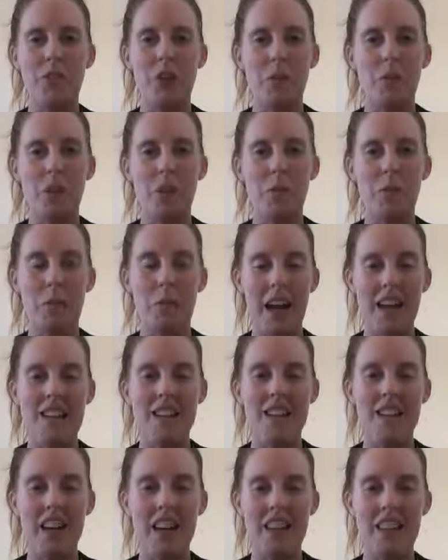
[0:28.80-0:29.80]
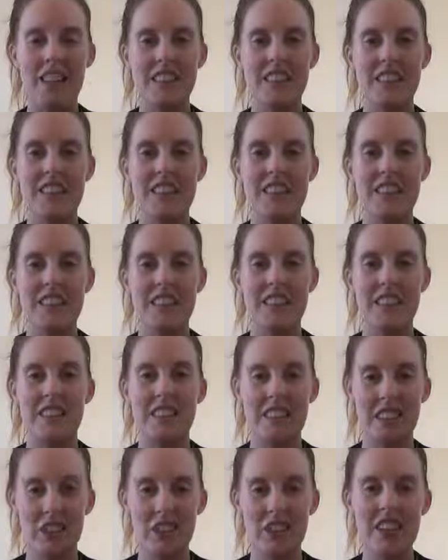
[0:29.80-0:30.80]
with Paid to Dance, the
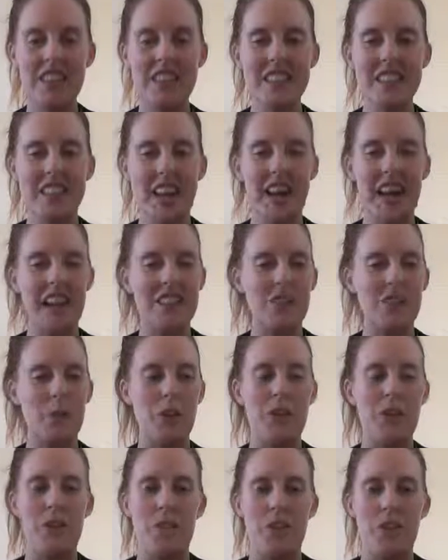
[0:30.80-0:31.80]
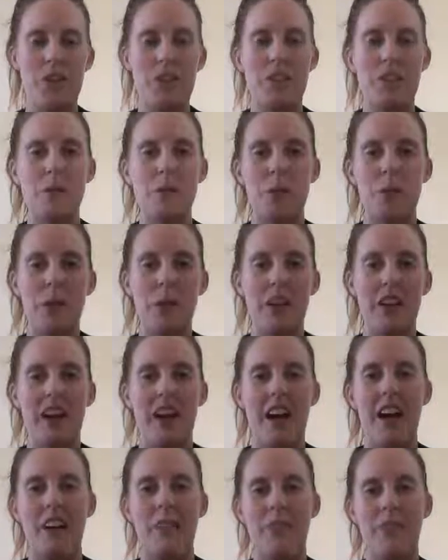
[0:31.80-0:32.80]
series, and with the first book,
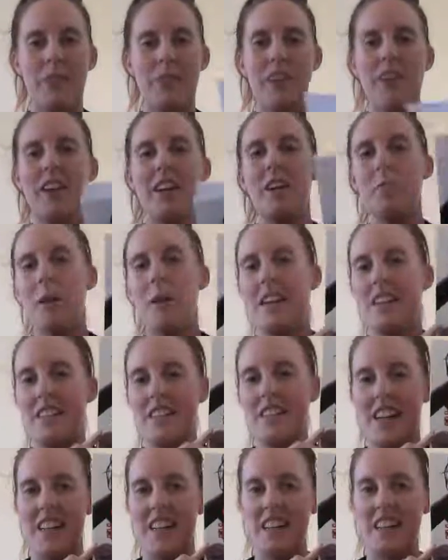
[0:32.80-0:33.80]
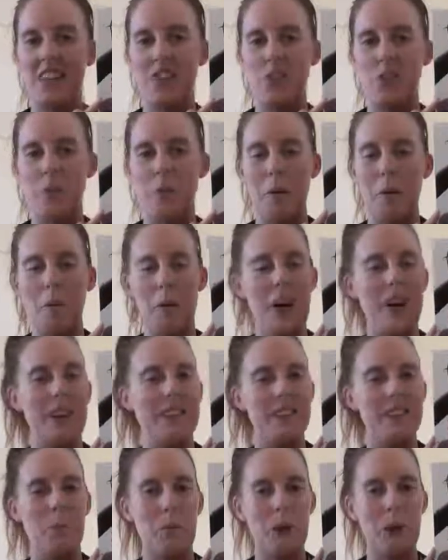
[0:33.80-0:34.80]
Paid to Dance Stripping
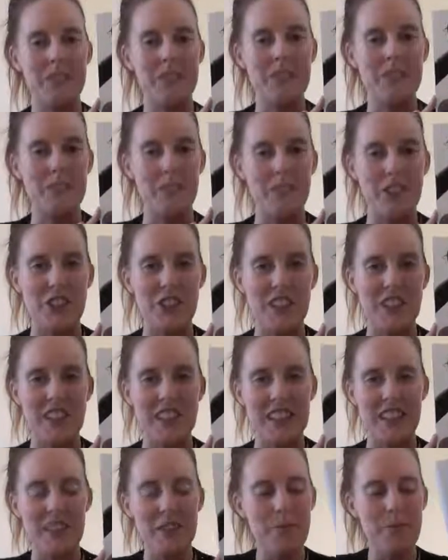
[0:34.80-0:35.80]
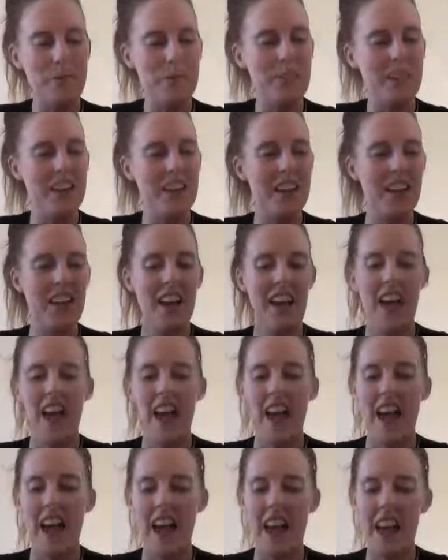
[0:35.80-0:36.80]
Past and Present, which is here.
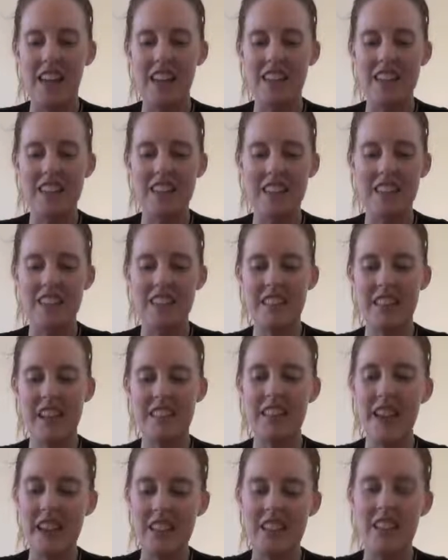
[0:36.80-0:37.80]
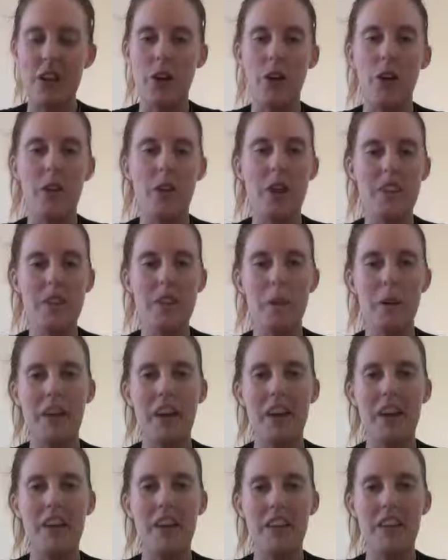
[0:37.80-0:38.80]
And yeah, so at the
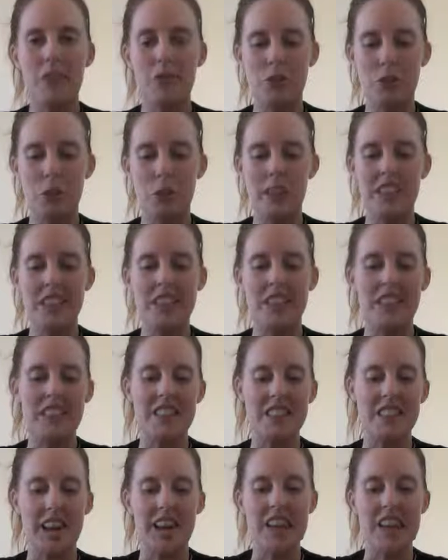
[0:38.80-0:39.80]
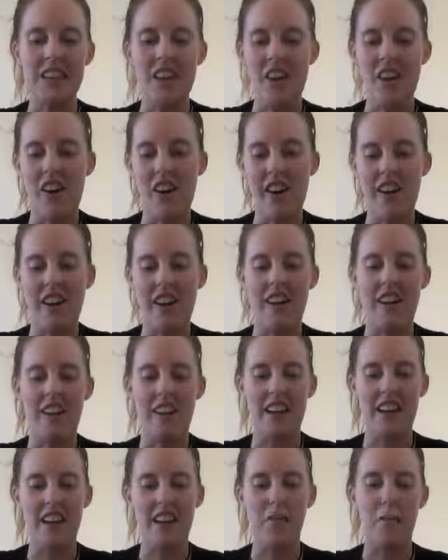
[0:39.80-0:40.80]
beginning of 2016,
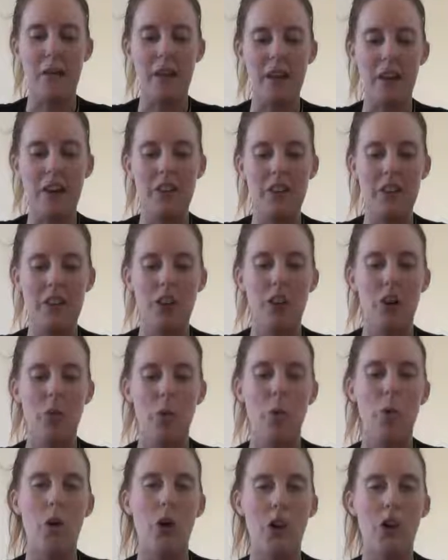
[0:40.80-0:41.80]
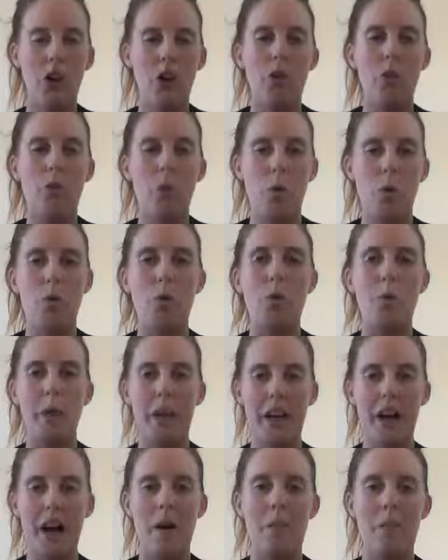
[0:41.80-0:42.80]
I had begun work on what would
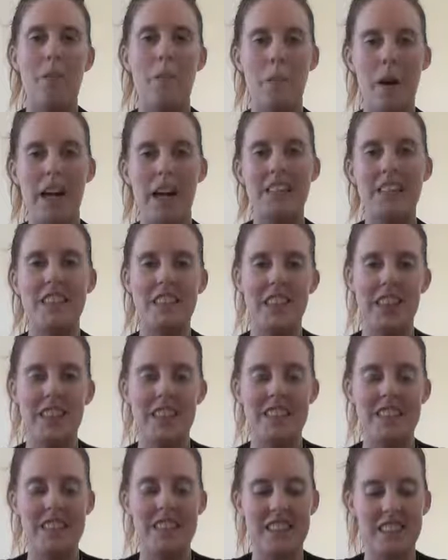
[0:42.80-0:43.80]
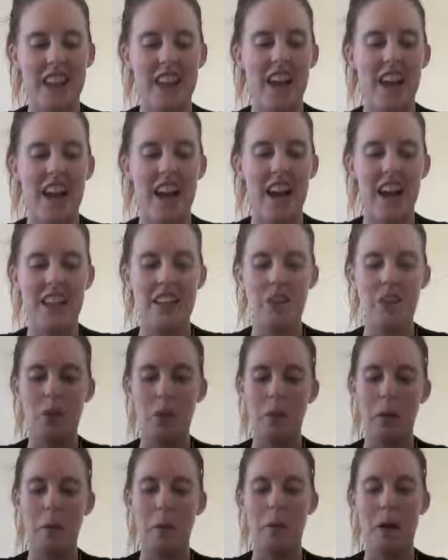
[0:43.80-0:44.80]
become Paid to Dance
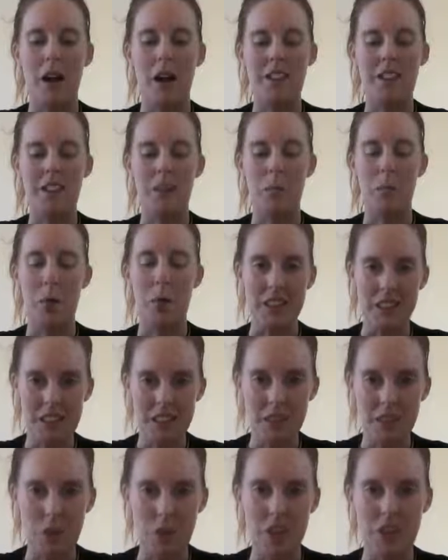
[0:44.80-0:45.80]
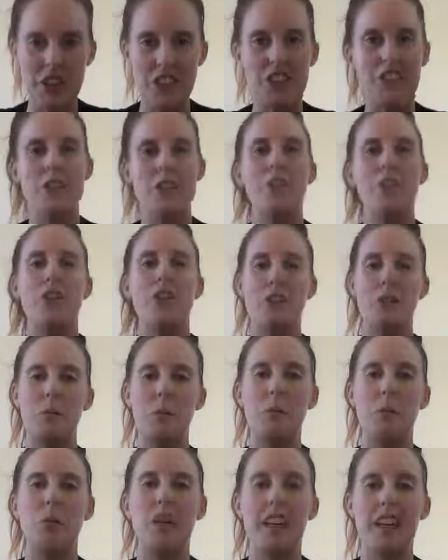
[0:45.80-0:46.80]
Stripping Past and Present, which is the first
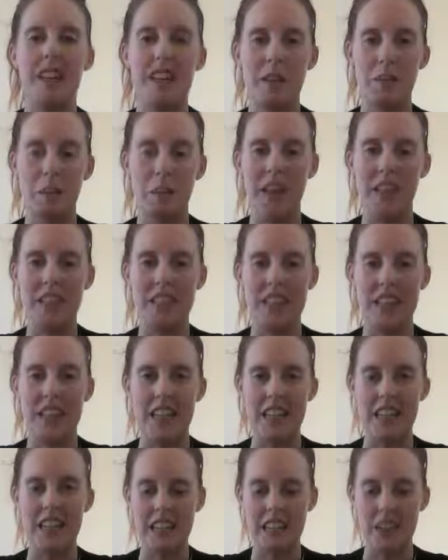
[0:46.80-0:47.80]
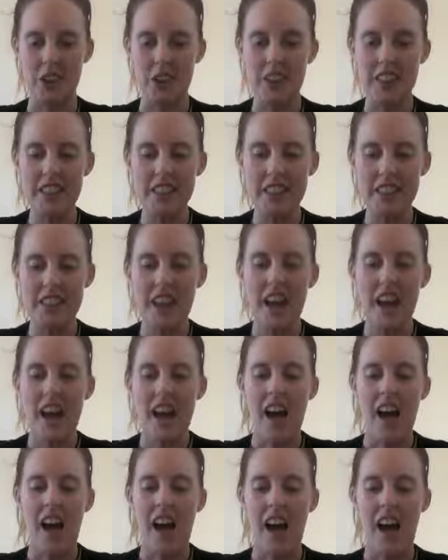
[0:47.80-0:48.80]
book in the Paid to Dance series.
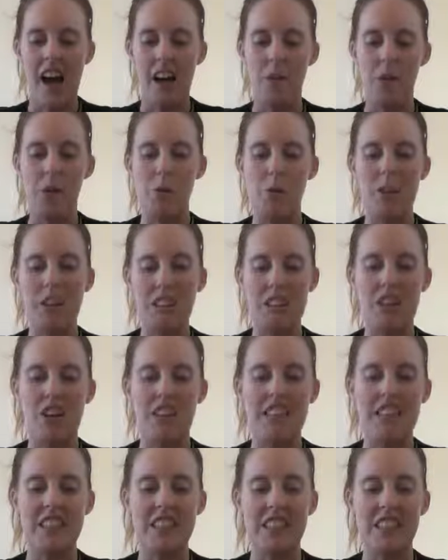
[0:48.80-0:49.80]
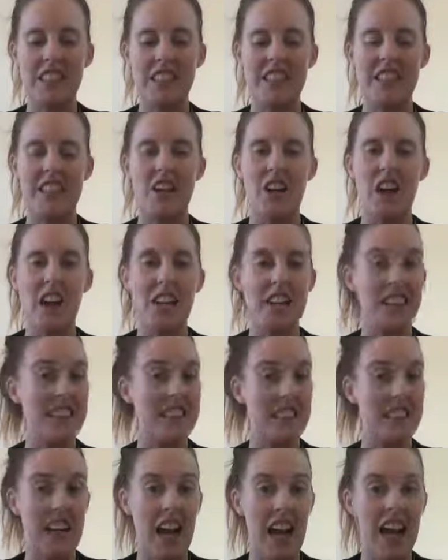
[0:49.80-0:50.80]
It was an idea that I had
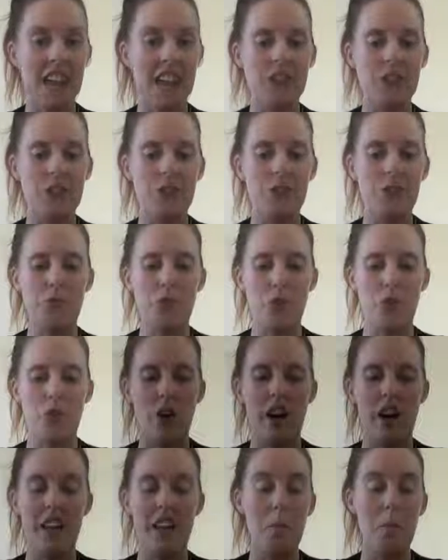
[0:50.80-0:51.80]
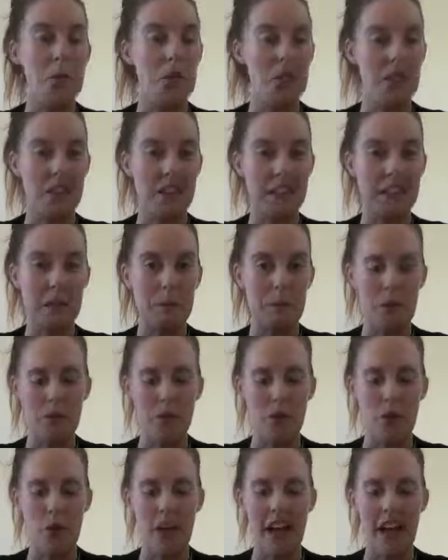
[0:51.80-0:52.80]
entertained for a number of years
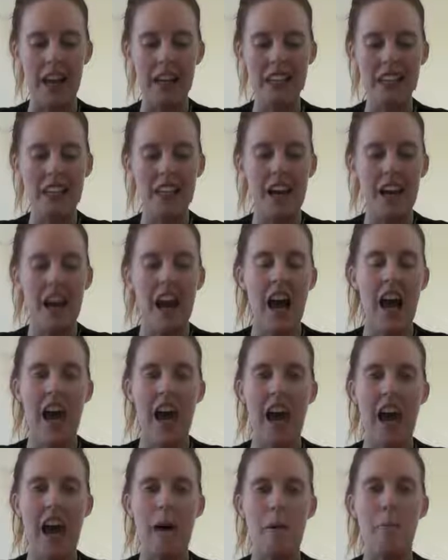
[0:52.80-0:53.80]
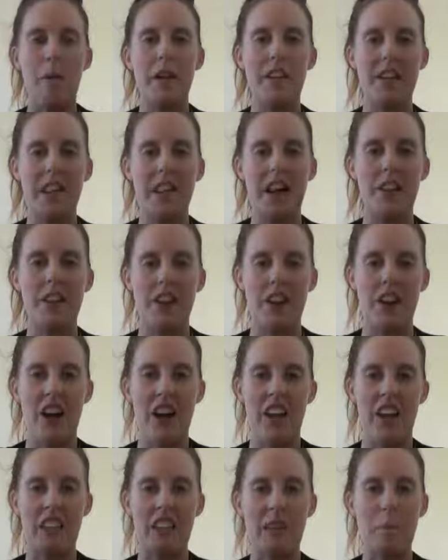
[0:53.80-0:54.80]
beforehand, but now that I
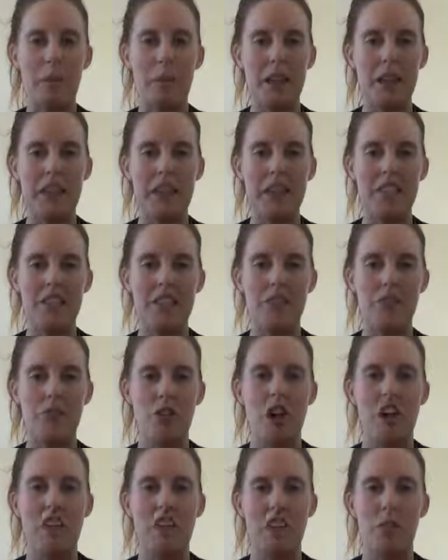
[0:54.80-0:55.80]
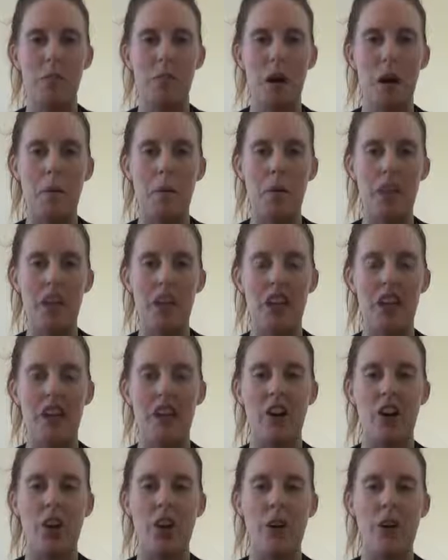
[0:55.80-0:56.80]
had completed the writing and
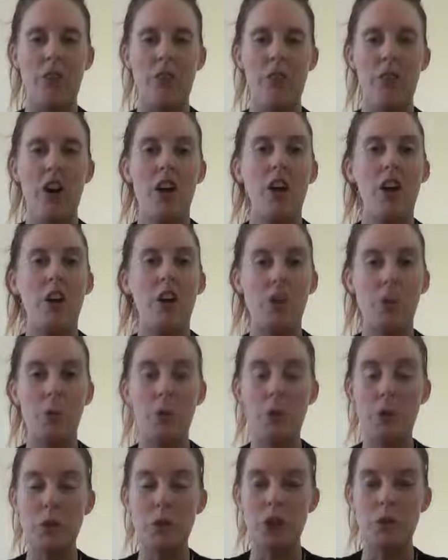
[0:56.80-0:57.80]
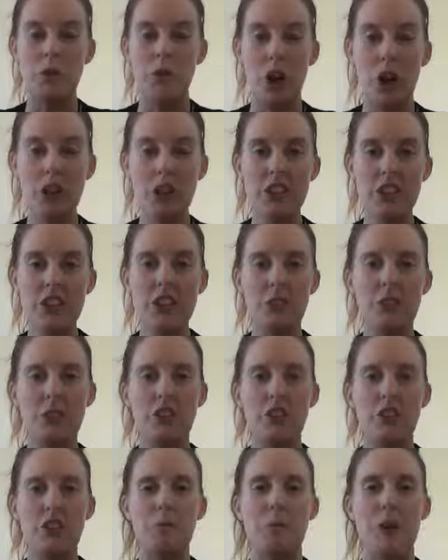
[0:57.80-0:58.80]
publishing of The Wilted Rose,
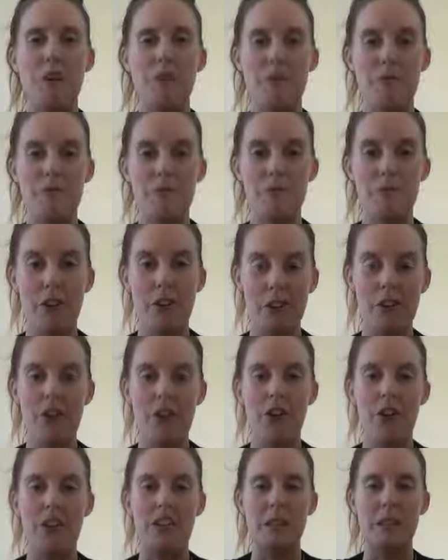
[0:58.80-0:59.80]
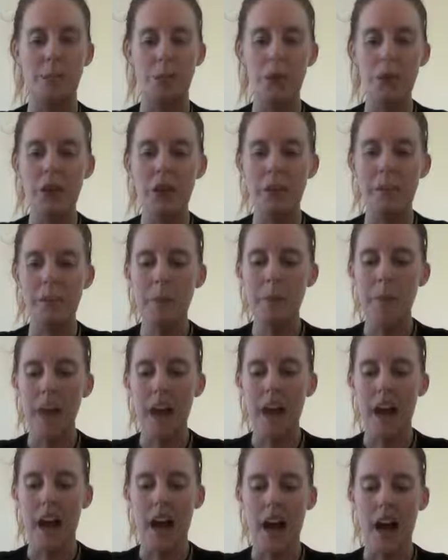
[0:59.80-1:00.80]
which is my very first book,
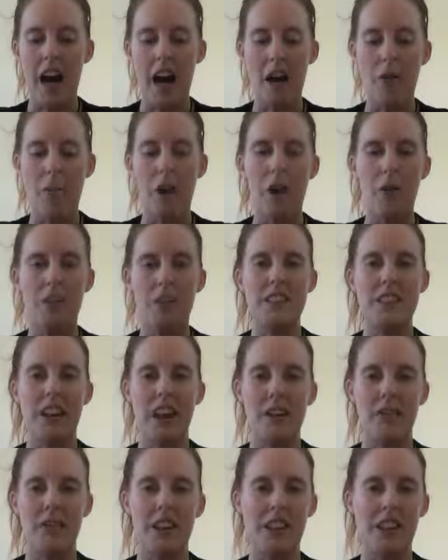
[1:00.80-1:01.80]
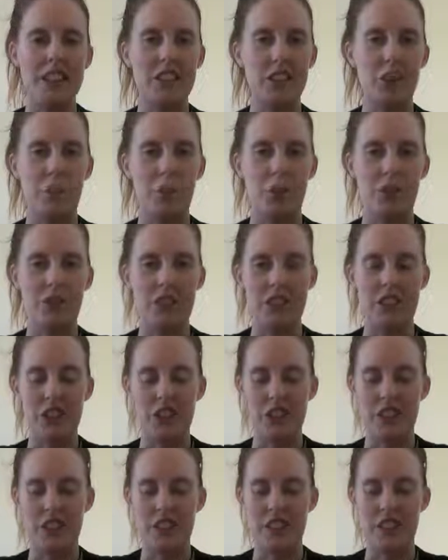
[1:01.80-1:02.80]
I was now ready to move
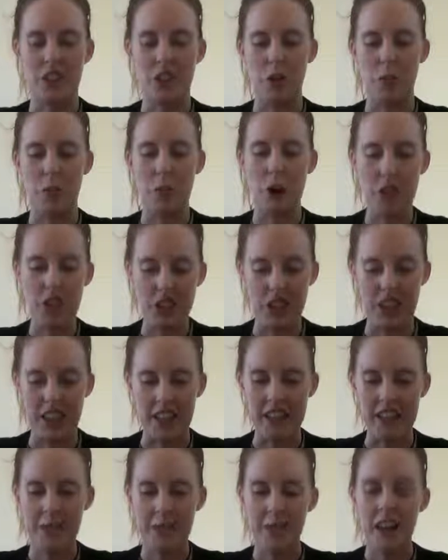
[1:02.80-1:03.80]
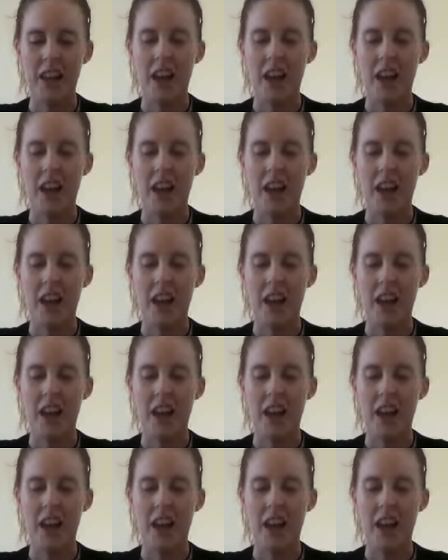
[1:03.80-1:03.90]
into this new project.